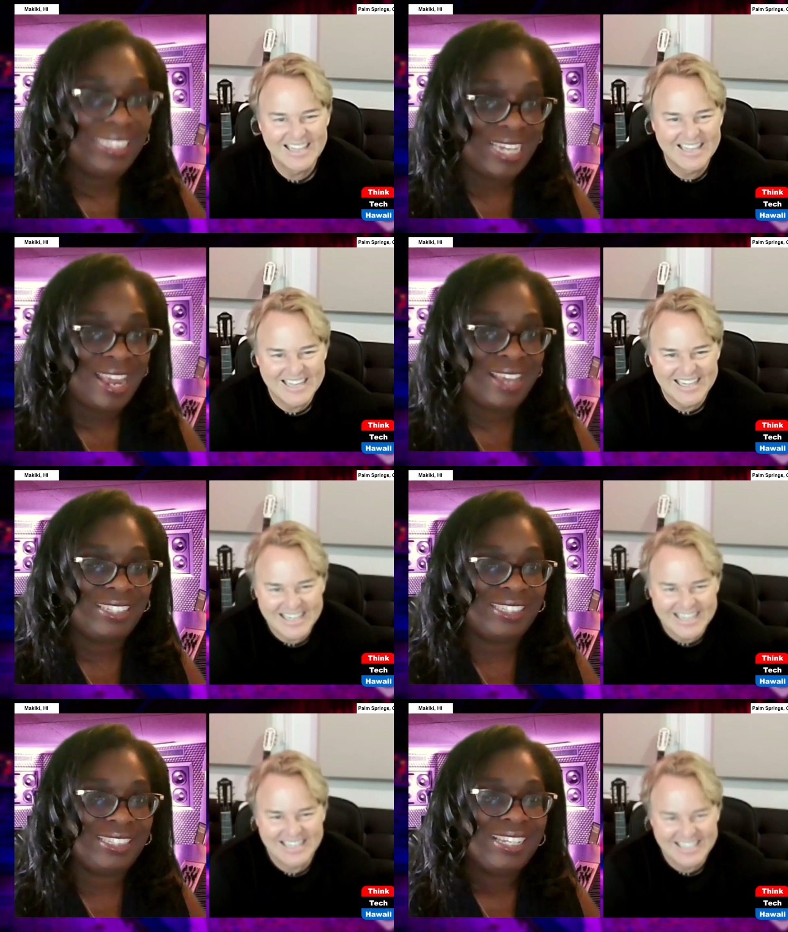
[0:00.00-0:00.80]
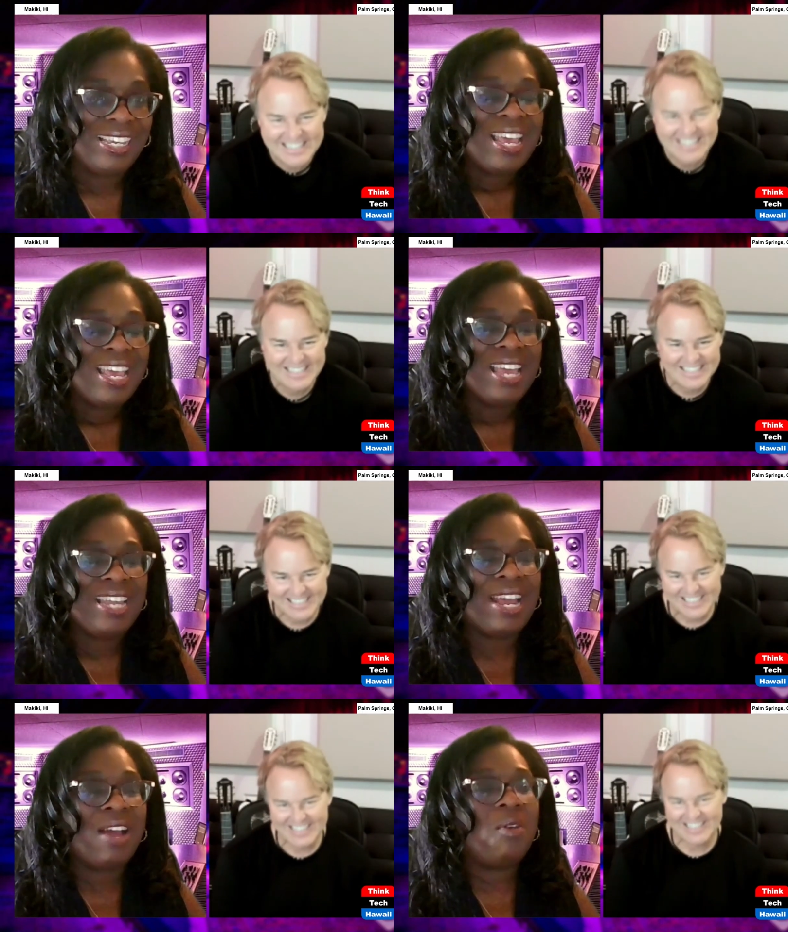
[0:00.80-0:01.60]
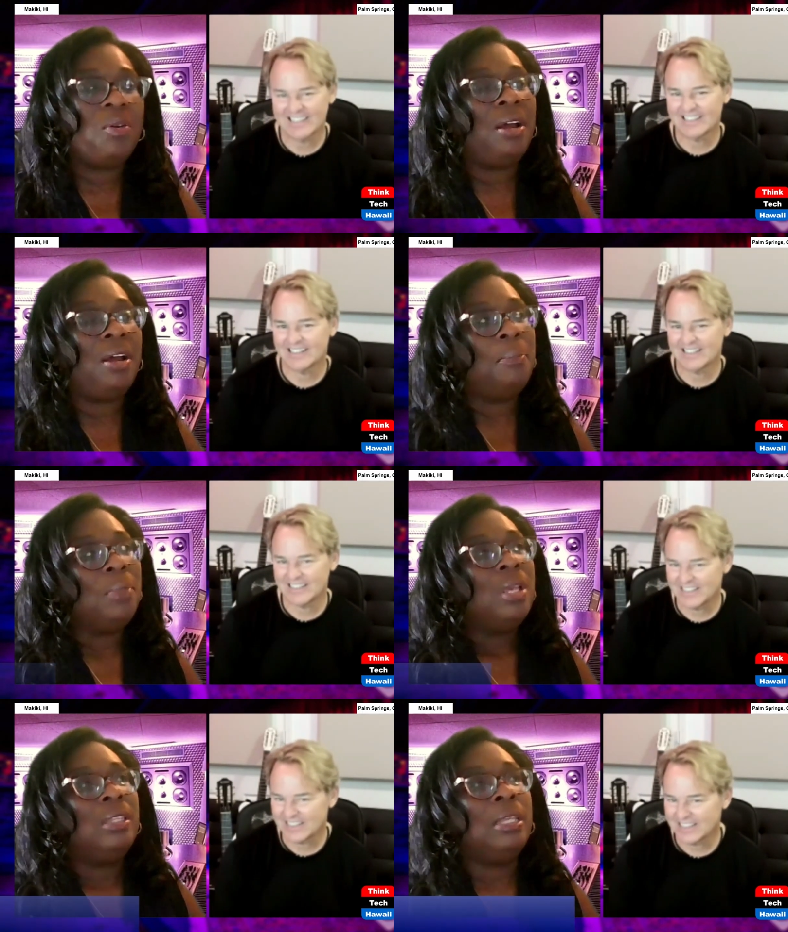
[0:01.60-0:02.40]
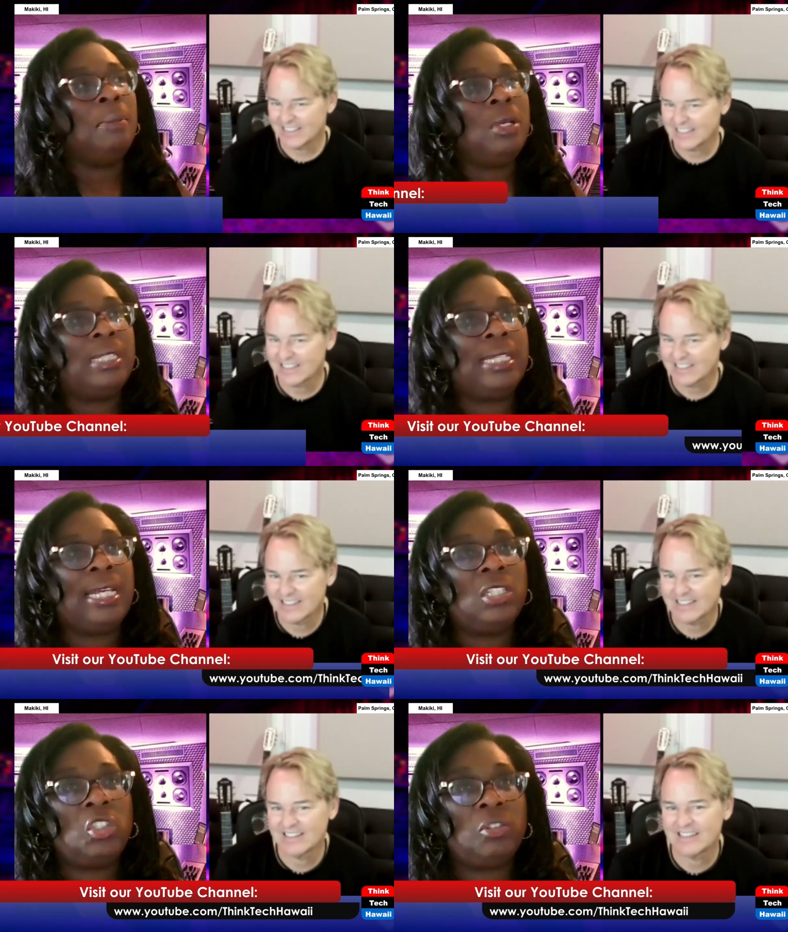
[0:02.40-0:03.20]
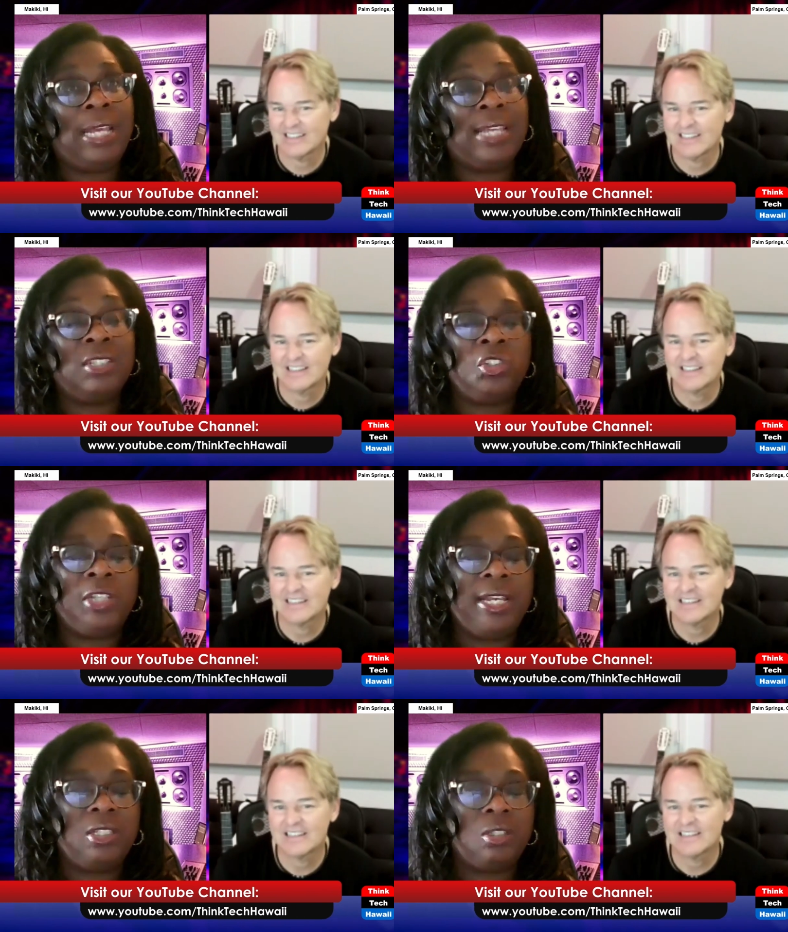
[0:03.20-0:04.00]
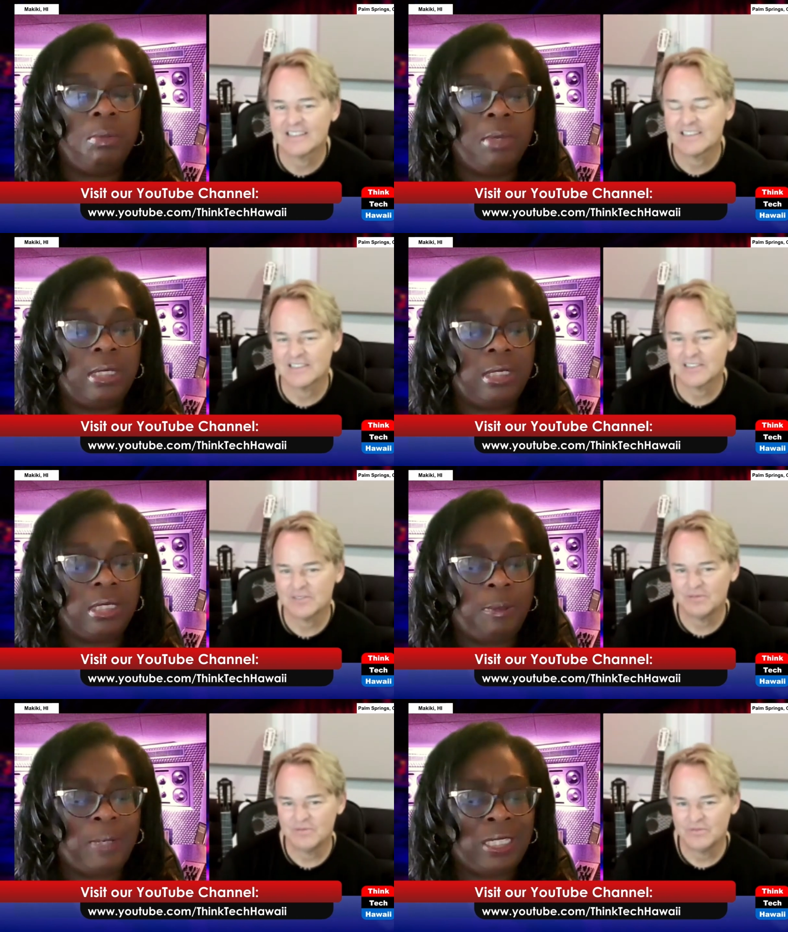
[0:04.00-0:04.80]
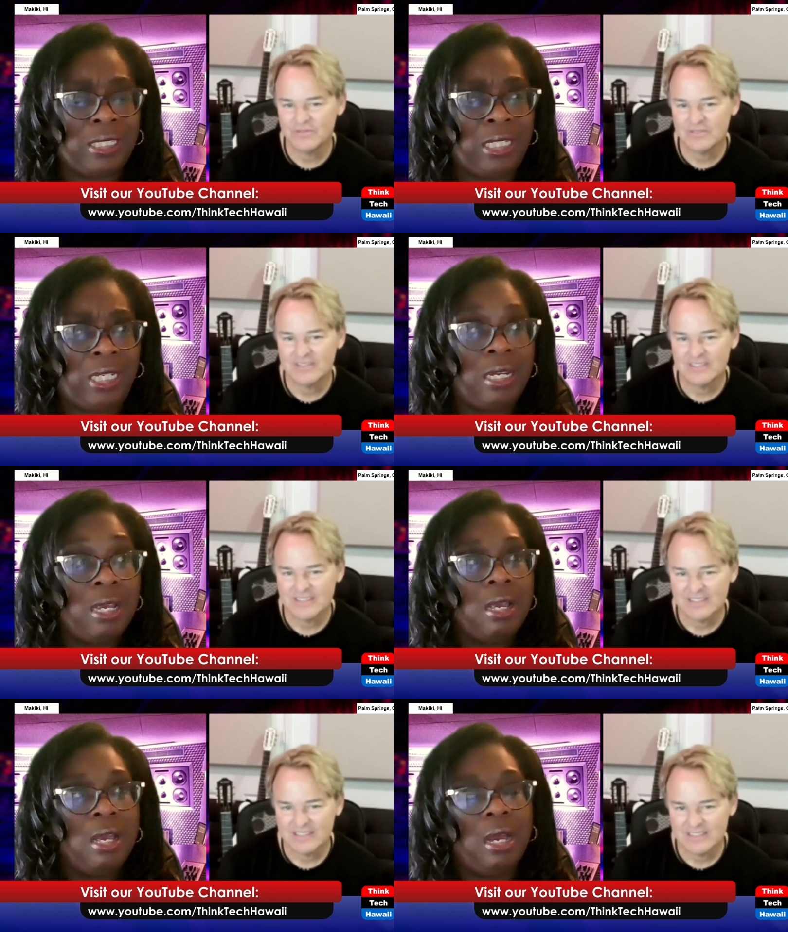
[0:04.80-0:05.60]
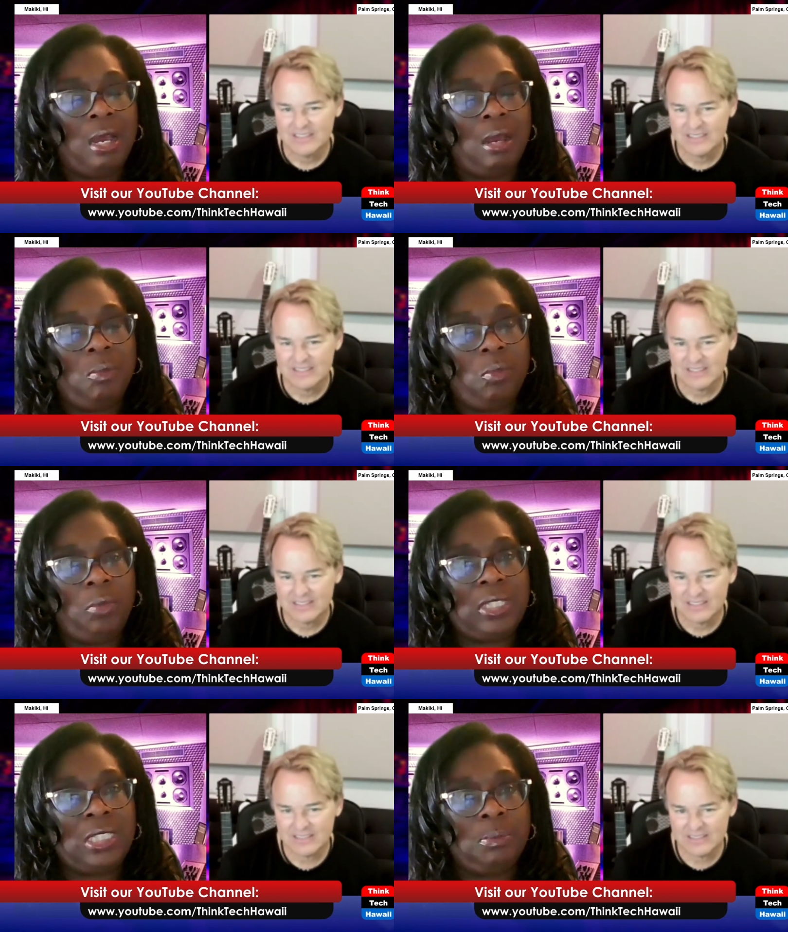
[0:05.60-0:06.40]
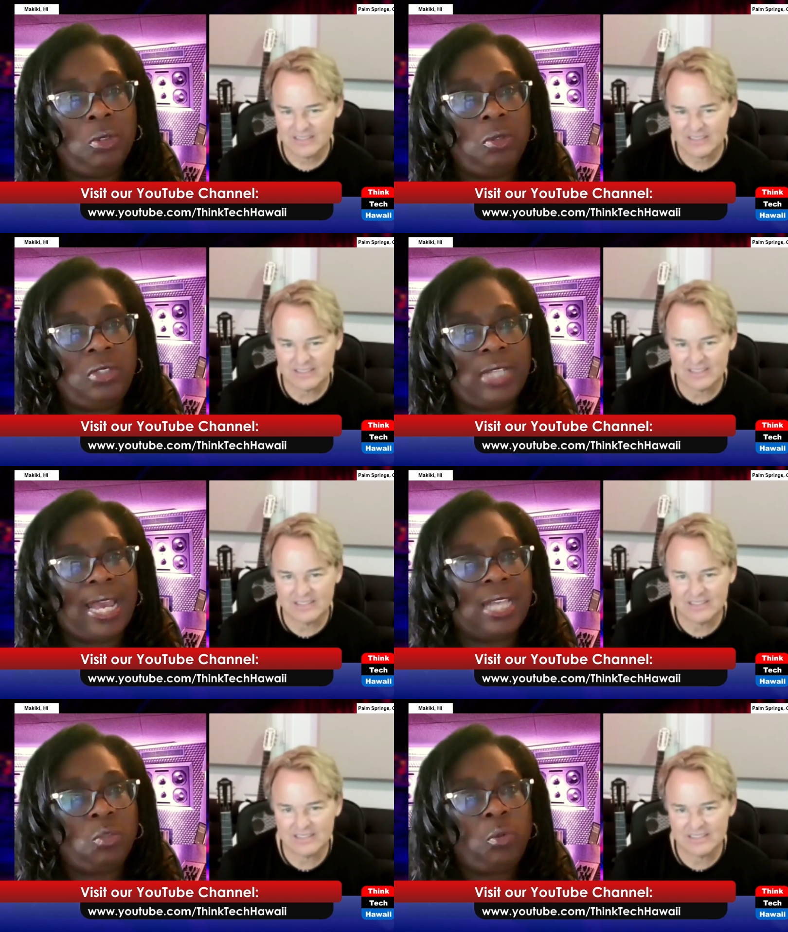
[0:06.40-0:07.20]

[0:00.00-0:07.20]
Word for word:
Speaker 1: Yeah. Now, um, the music industry has changed so much, especially um, with smooth jazz.